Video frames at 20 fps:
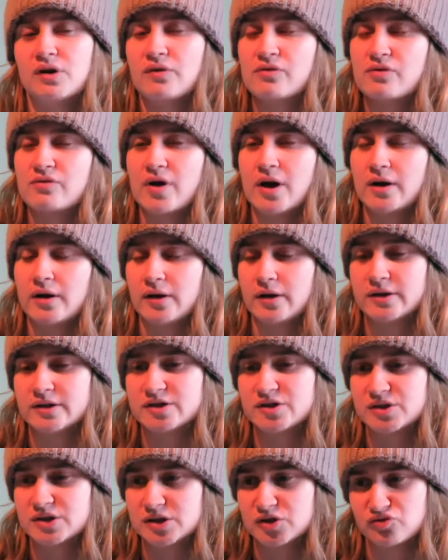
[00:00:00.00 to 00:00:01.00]
never read it,
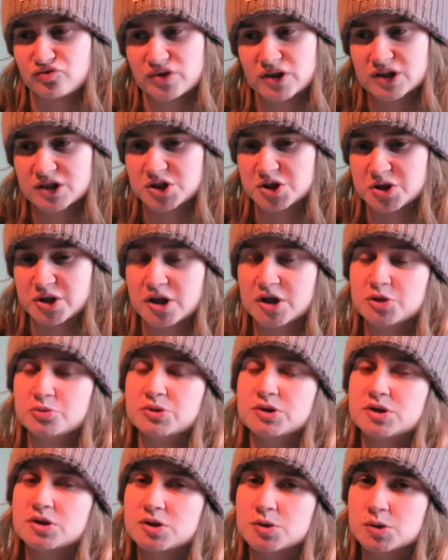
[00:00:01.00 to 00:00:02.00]
it's really strange,
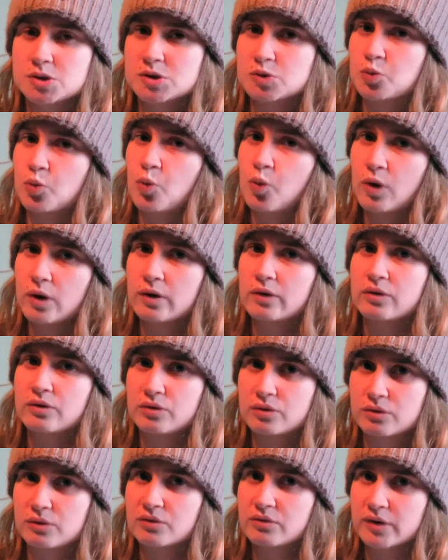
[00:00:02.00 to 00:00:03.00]
but it's
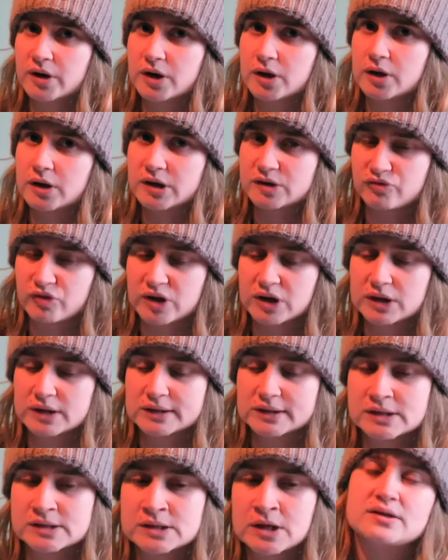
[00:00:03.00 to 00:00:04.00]
worth the read. It
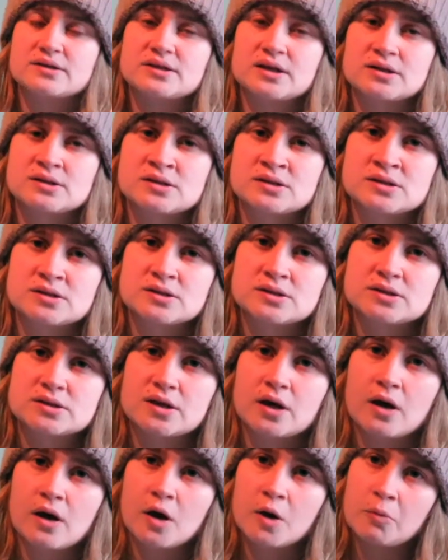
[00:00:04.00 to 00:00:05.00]
really is. It centres
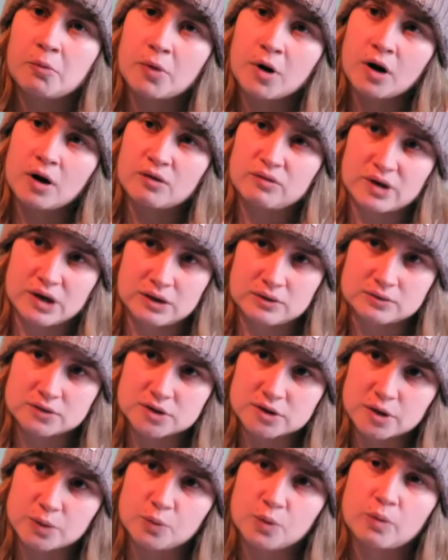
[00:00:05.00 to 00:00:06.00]

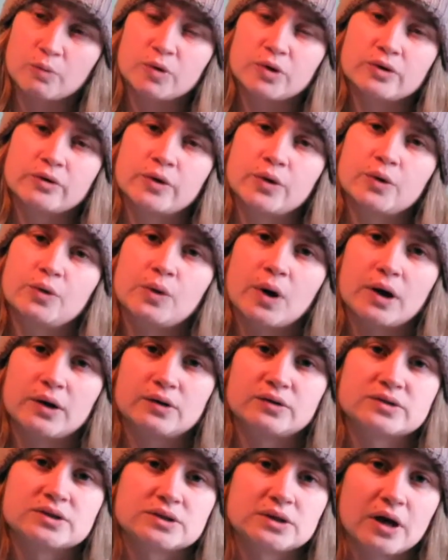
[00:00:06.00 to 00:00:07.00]
around a woman who
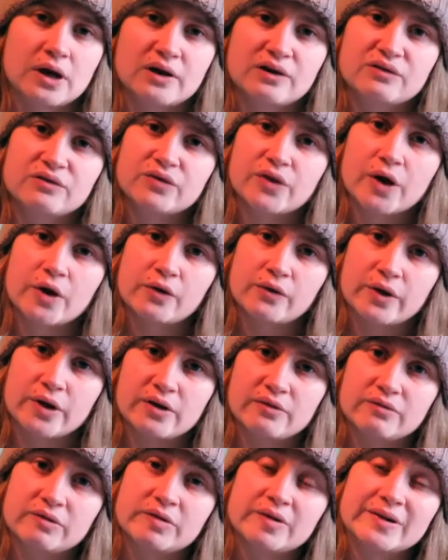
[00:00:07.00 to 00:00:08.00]
doesn't have that great
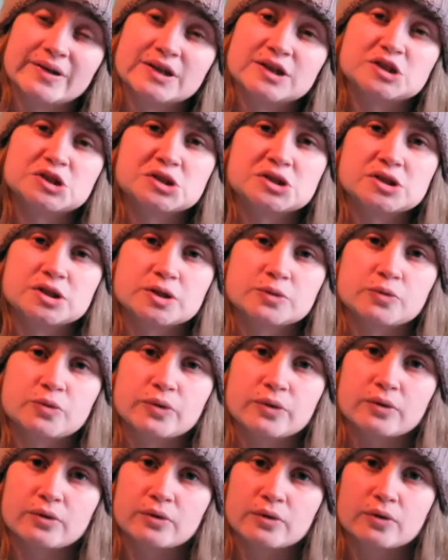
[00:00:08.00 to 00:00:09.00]
of a relationship
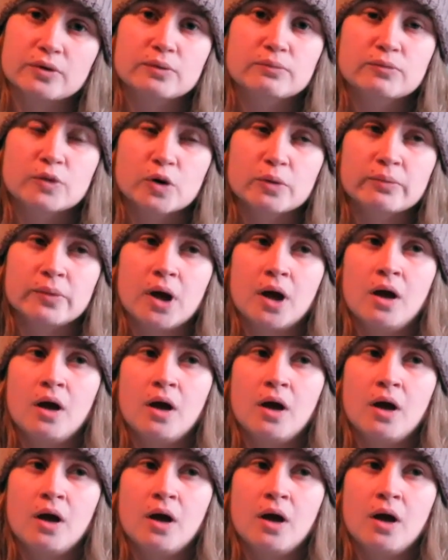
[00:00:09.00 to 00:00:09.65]
with her own mum.